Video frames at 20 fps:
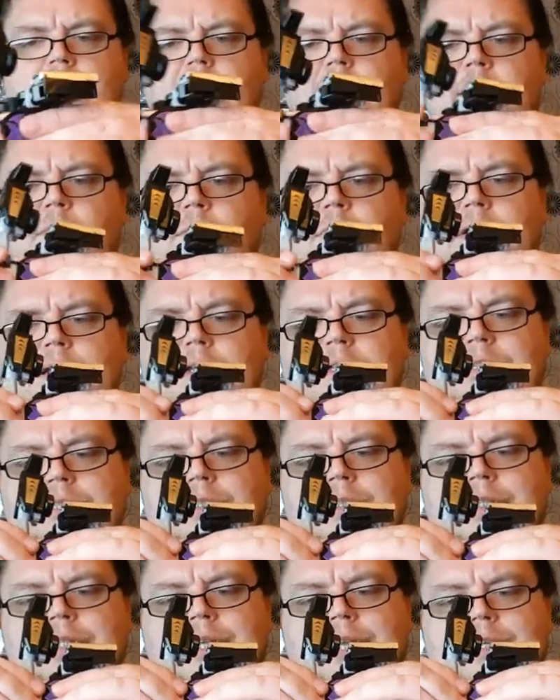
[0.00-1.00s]
And then we
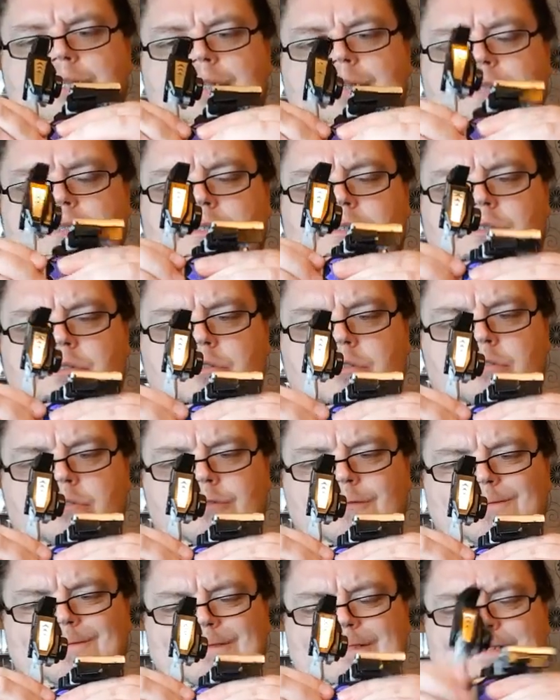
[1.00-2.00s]
disconnect this
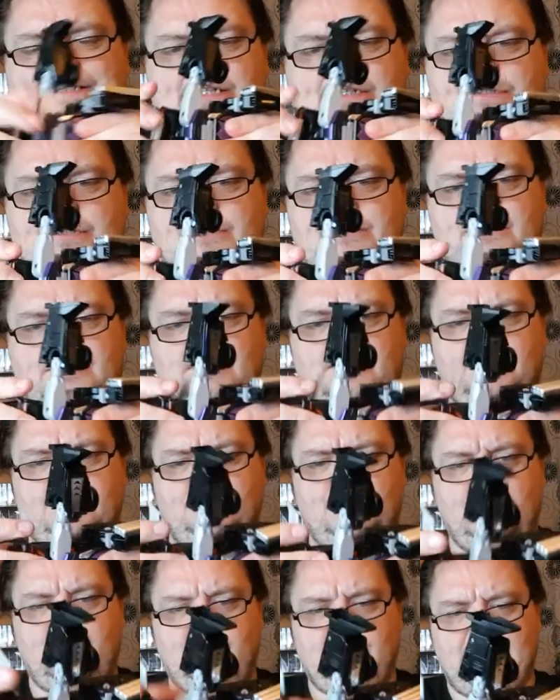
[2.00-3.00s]
whole section, sort
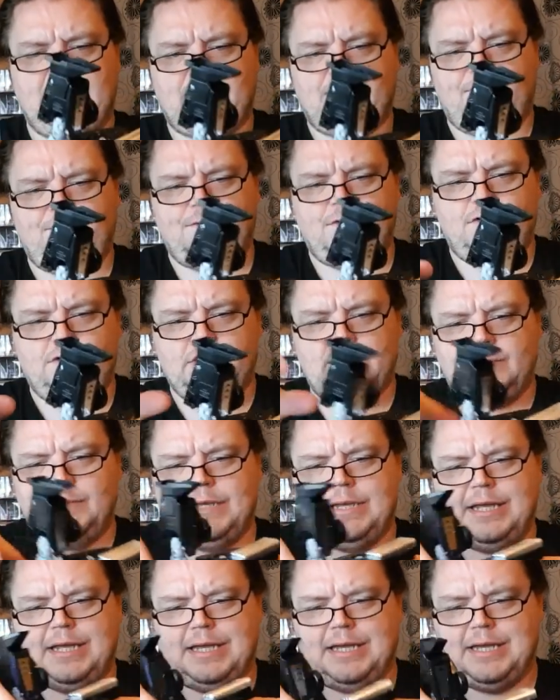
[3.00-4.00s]
of more or less fold him
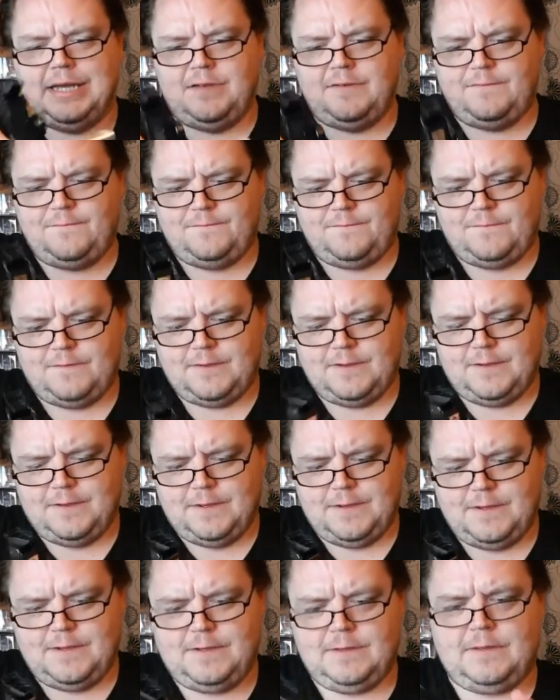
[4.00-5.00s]
in half,
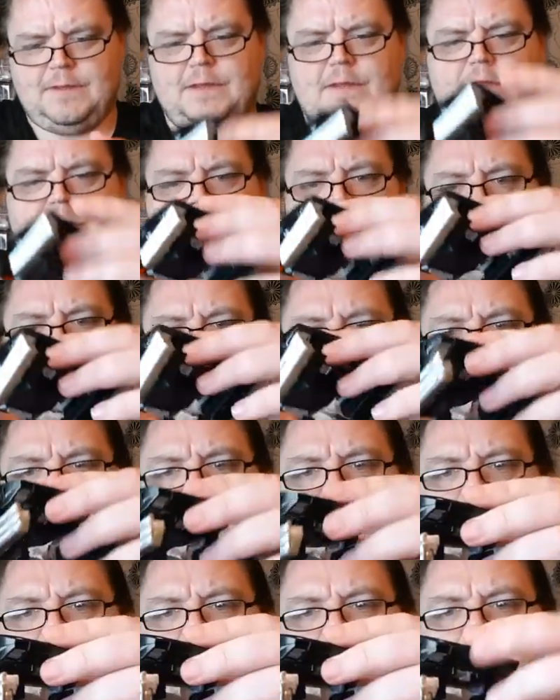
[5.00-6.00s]
like so,
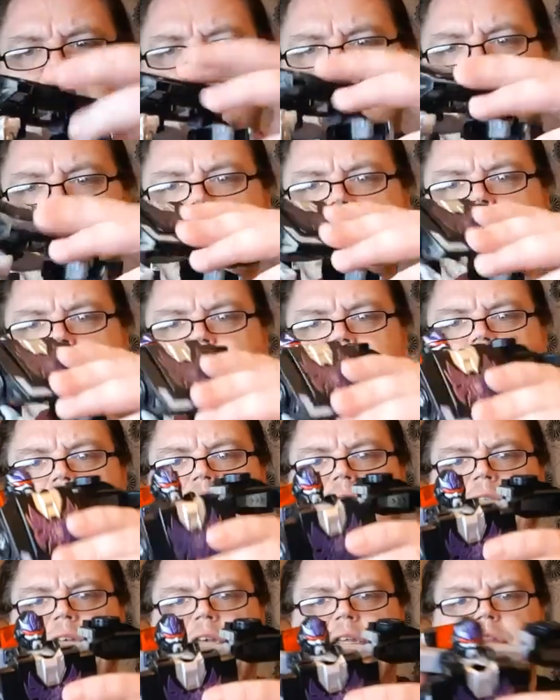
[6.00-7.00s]
which will
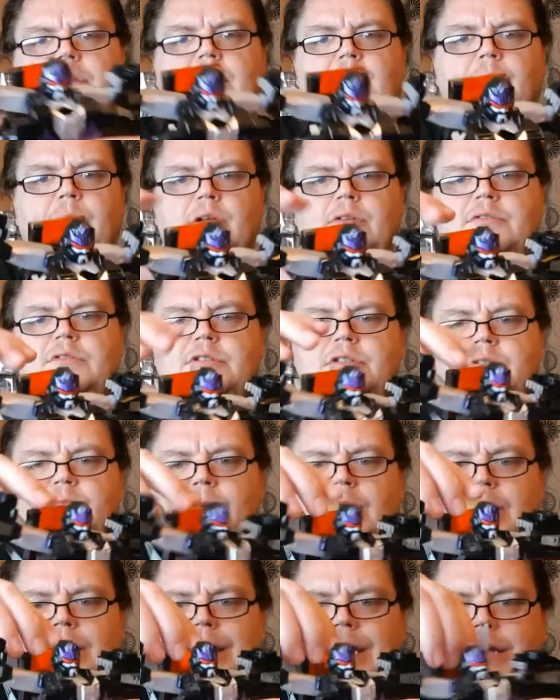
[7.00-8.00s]
reveal the bonce,
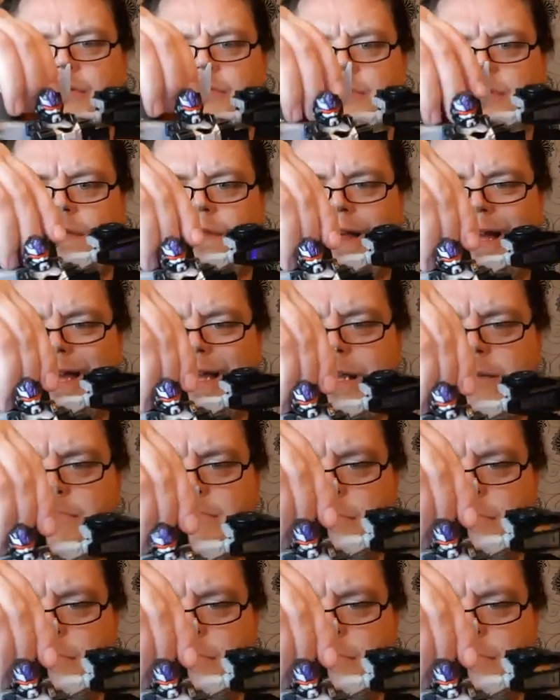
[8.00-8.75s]
but I'll get onto that in a